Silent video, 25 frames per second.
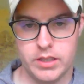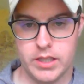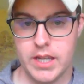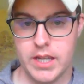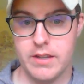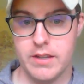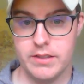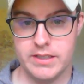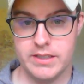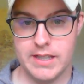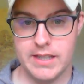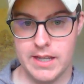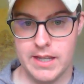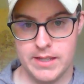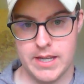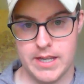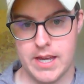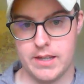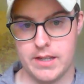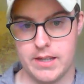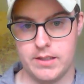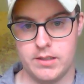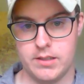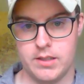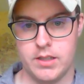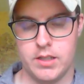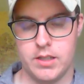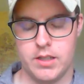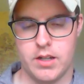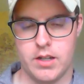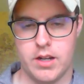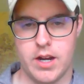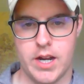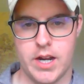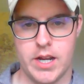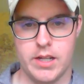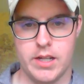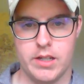He would say that.
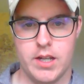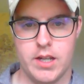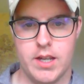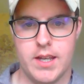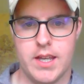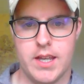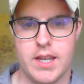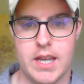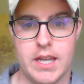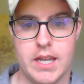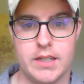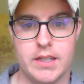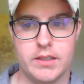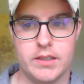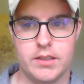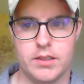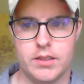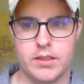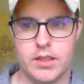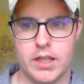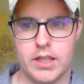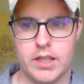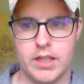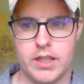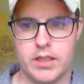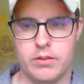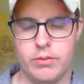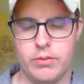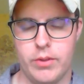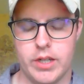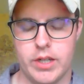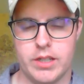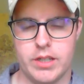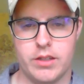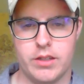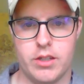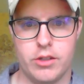all right? And guess what?